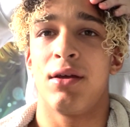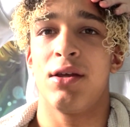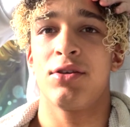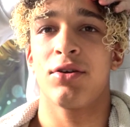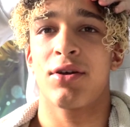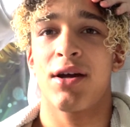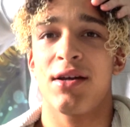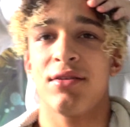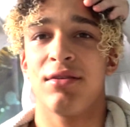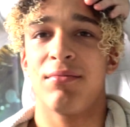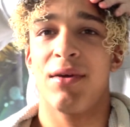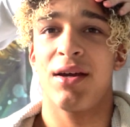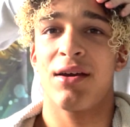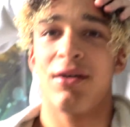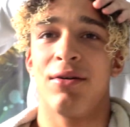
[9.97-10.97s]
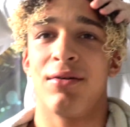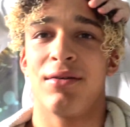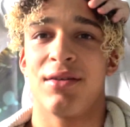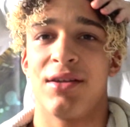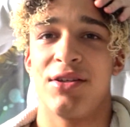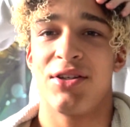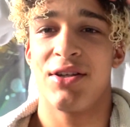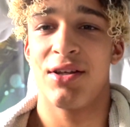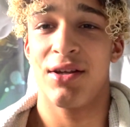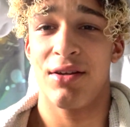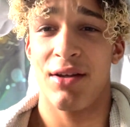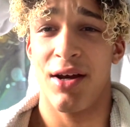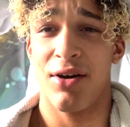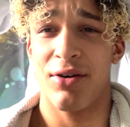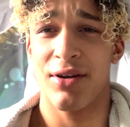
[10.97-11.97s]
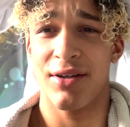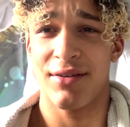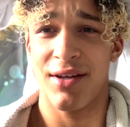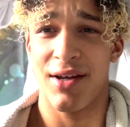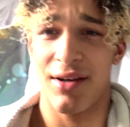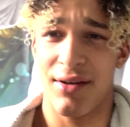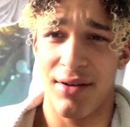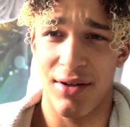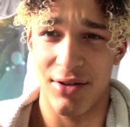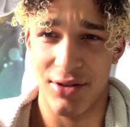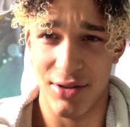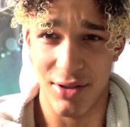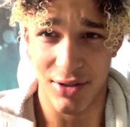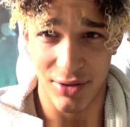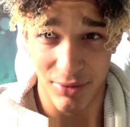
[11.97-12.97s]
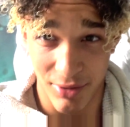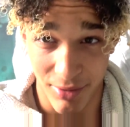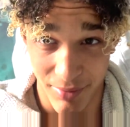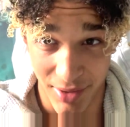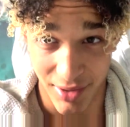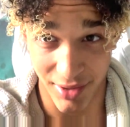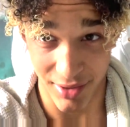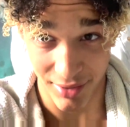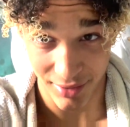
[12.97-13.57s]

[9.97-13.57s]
It's her cousin Mago. She did that on his head. Now she's gonna do it on my head.